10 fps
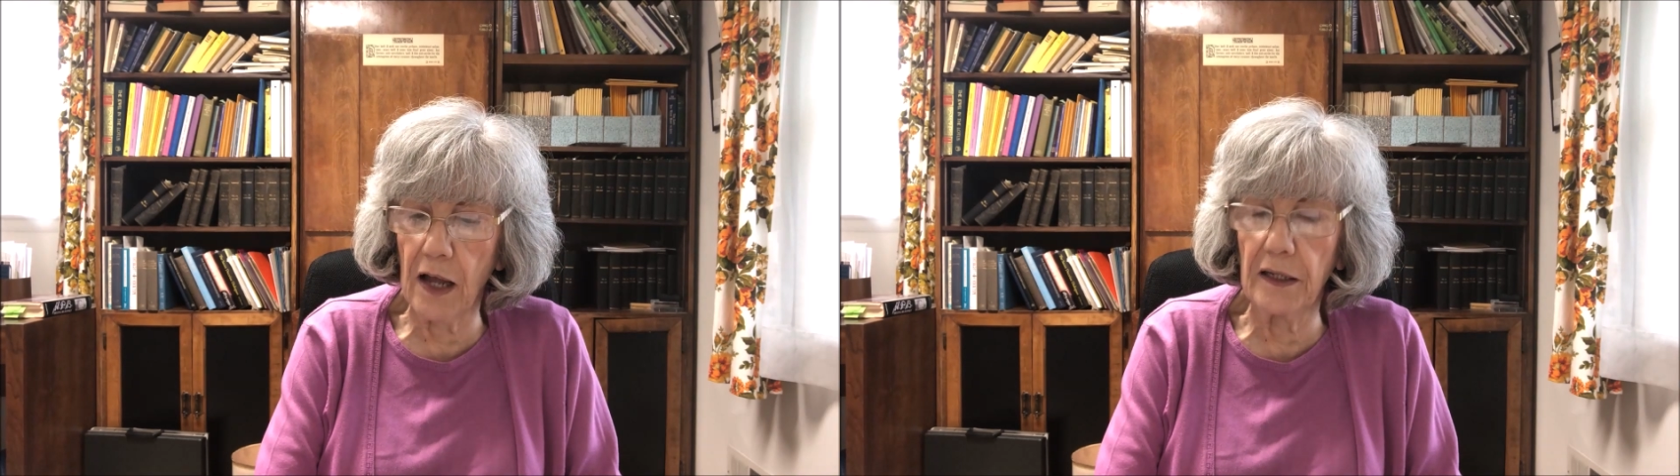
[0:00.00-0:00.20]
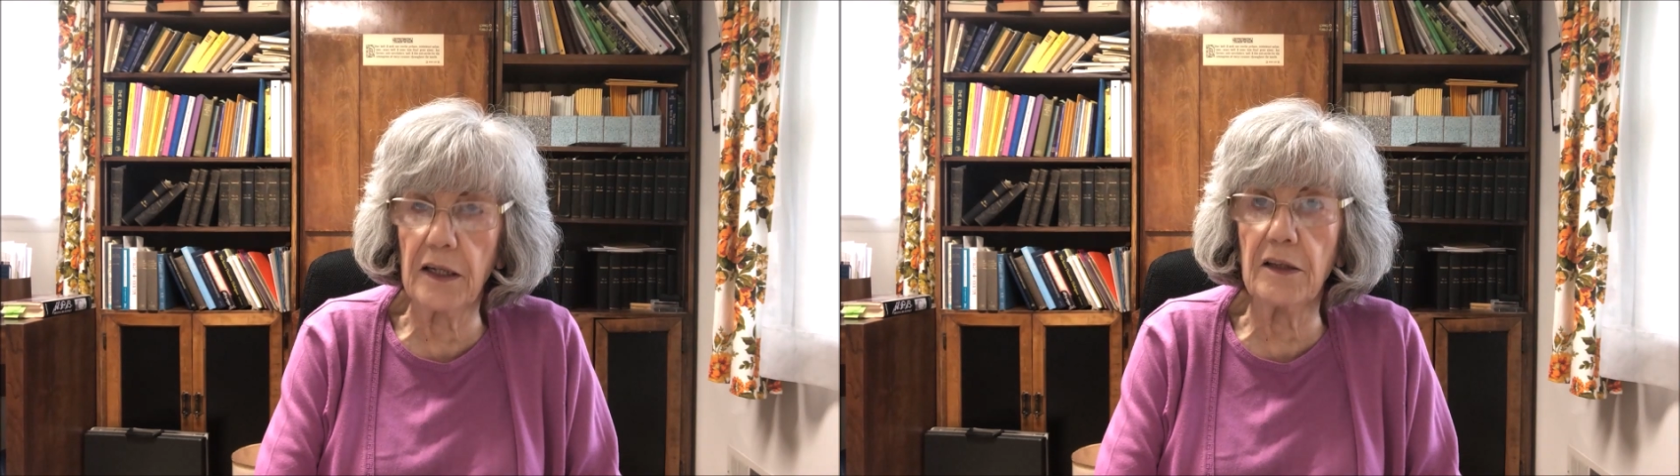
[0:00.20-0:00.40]

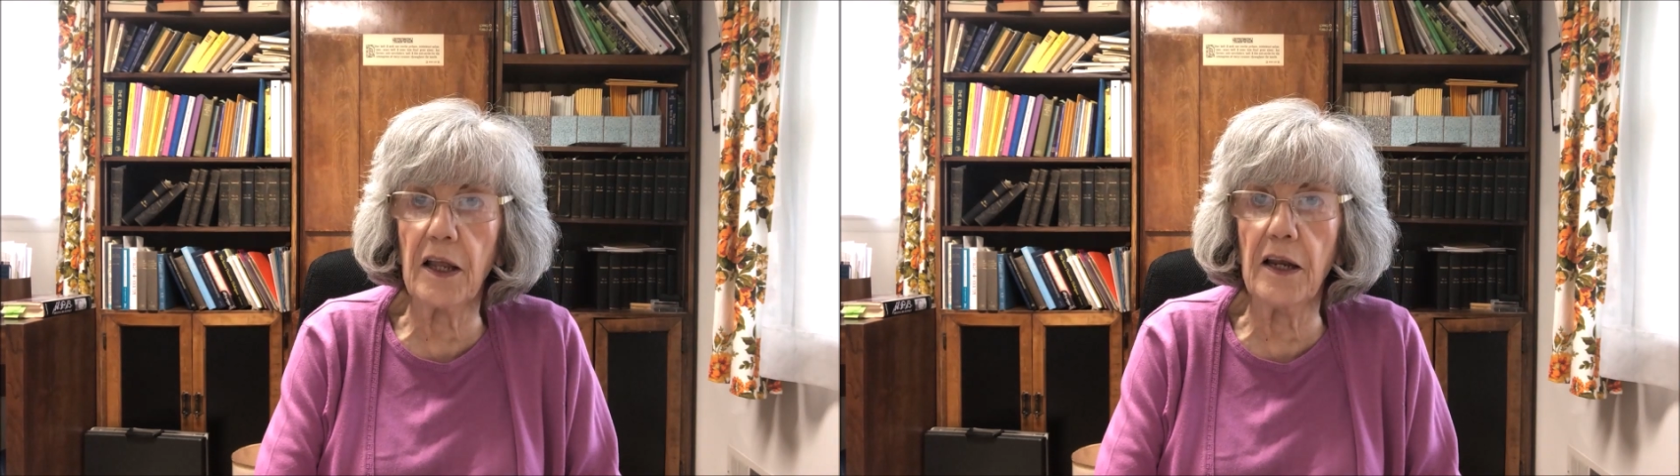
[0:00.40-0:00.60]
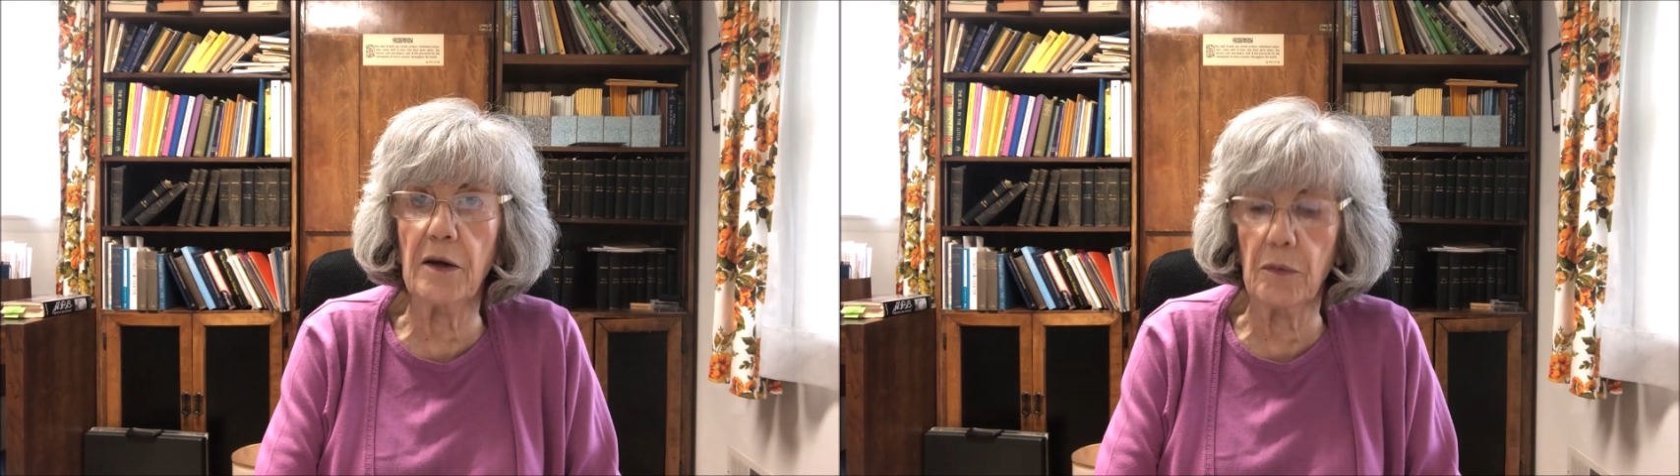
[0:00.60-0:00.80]

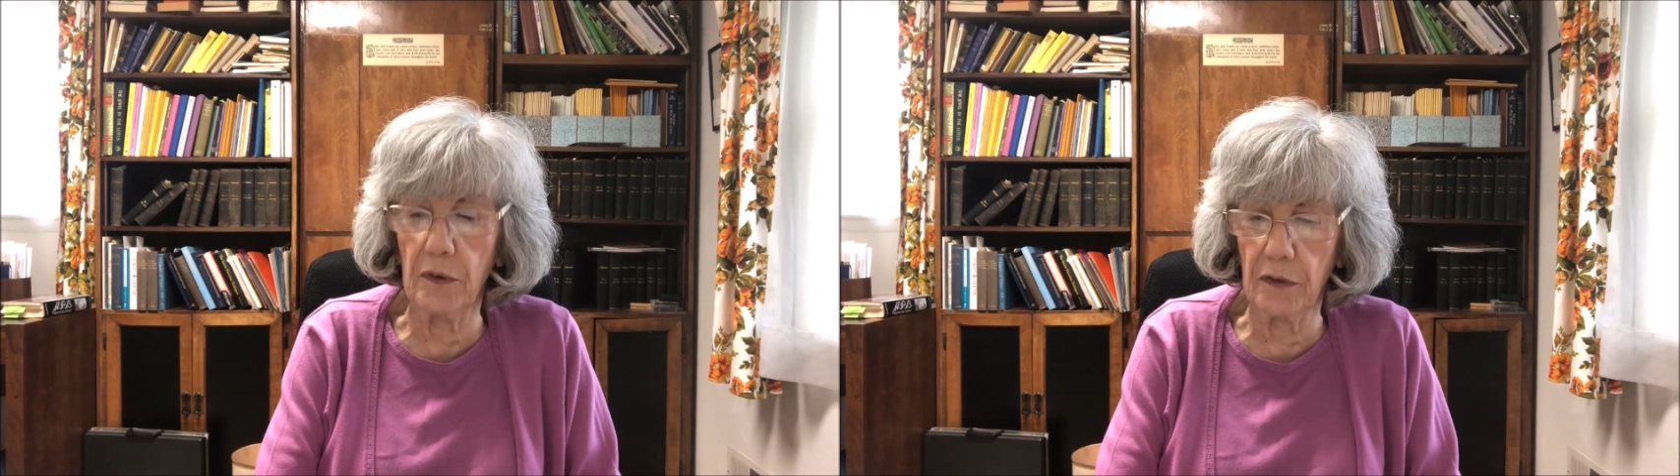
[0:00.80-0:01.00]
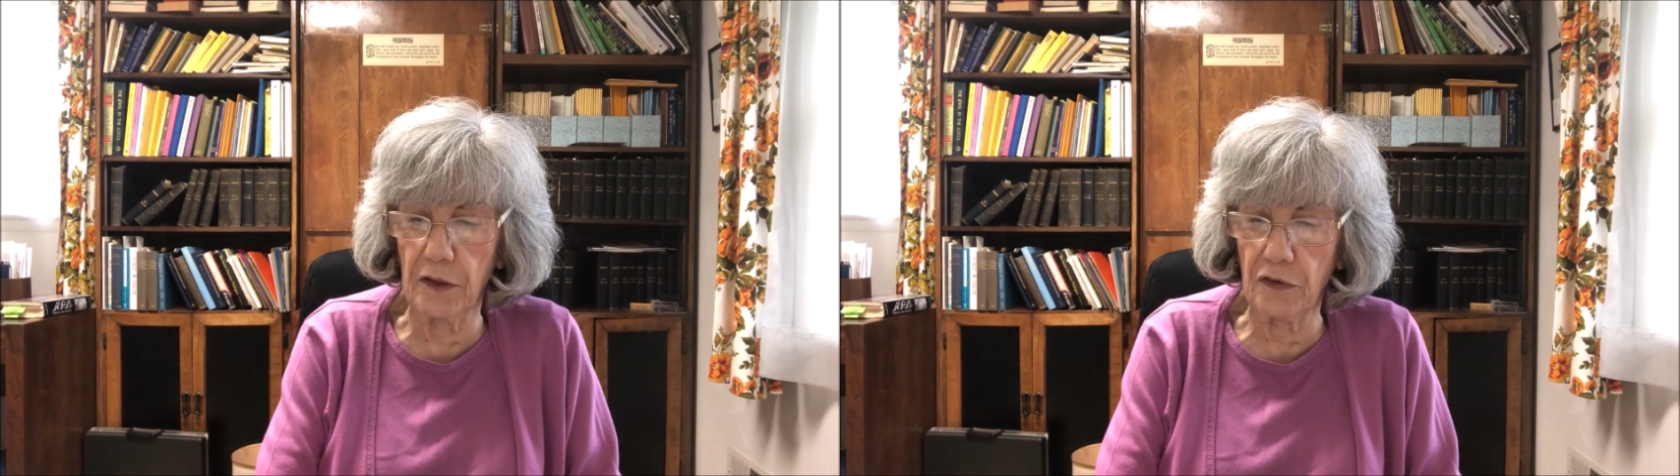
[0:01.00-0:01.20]

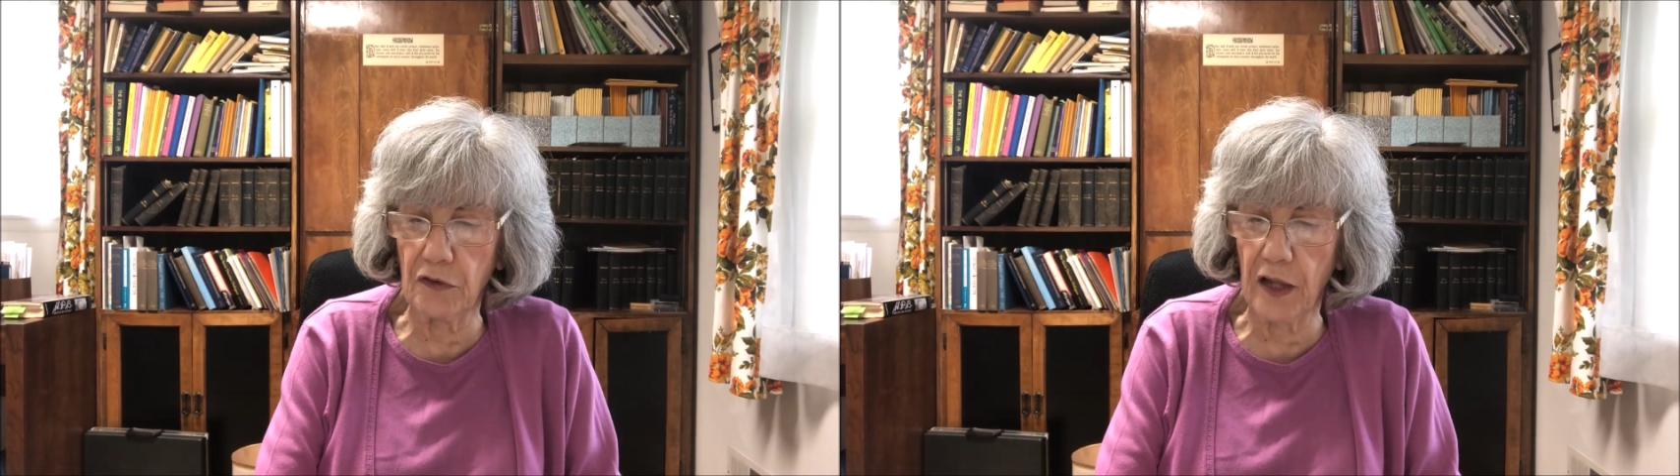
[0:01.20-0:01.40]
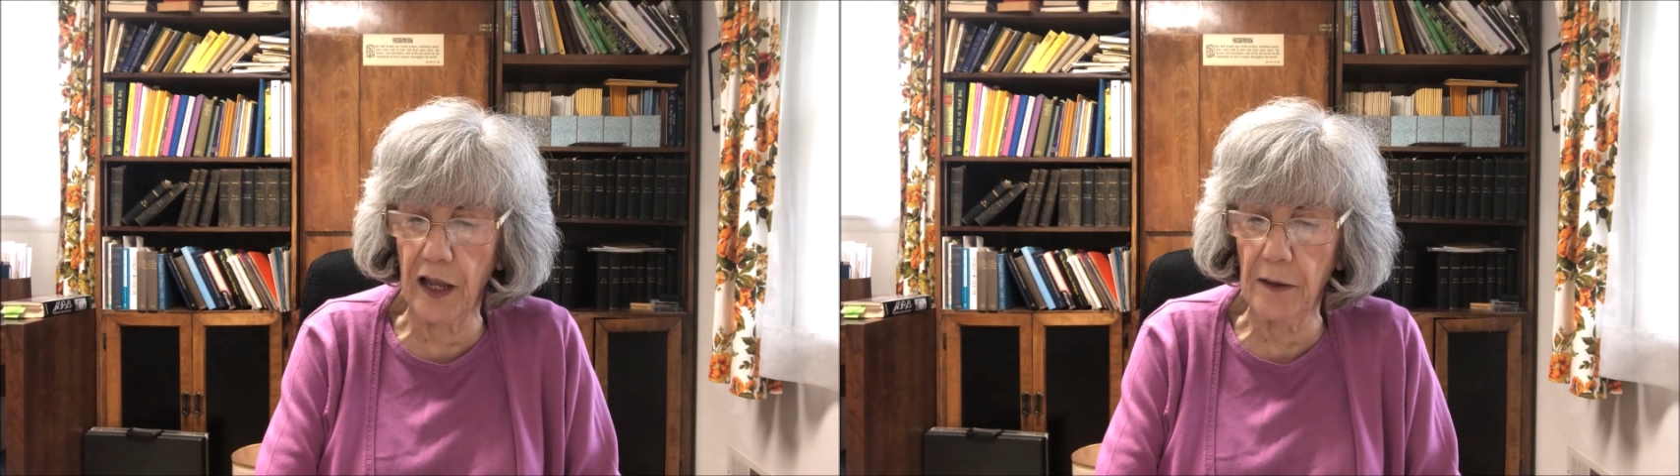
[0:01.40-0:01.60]
unattainable this
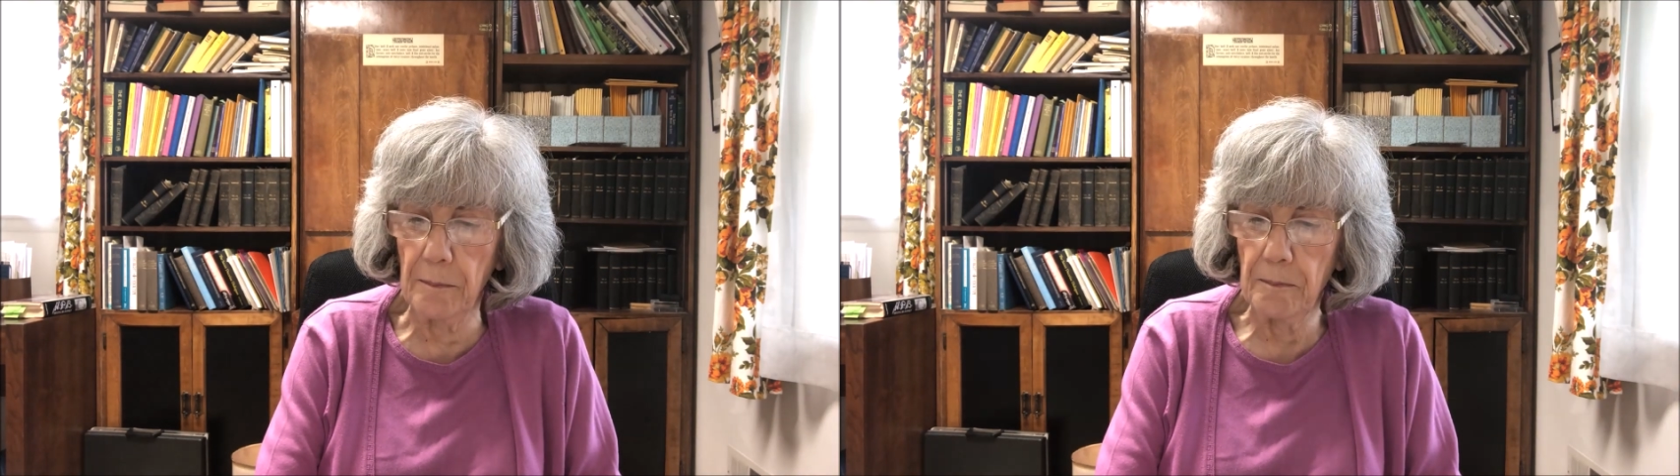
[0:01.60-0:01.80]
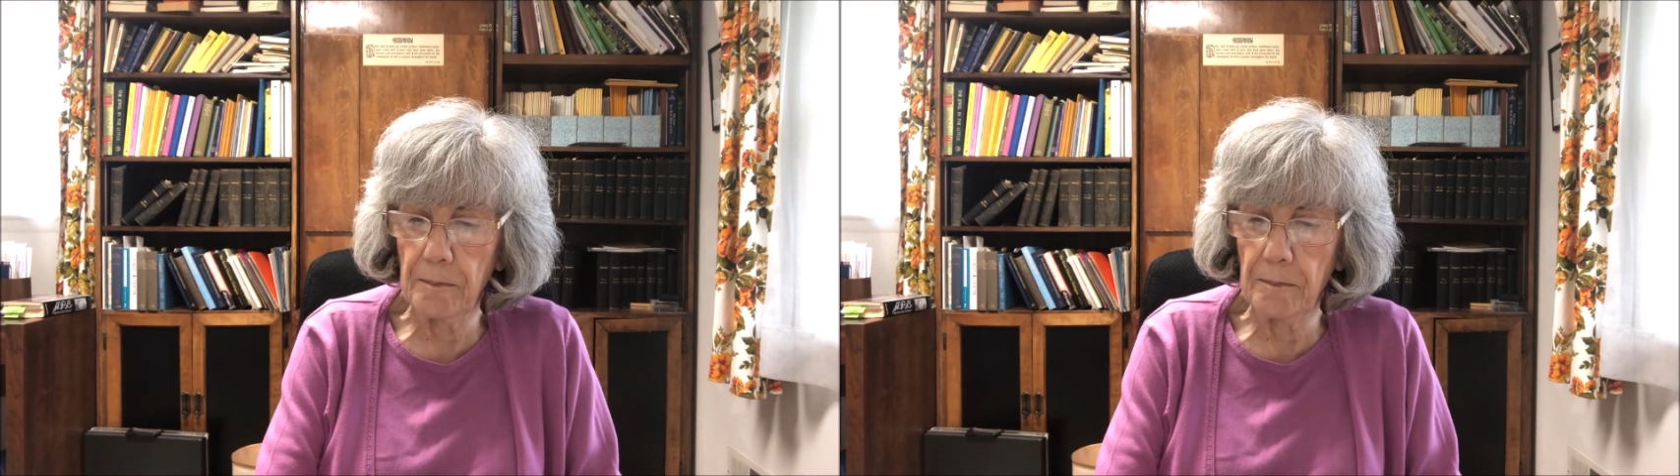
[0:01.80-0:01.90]
day,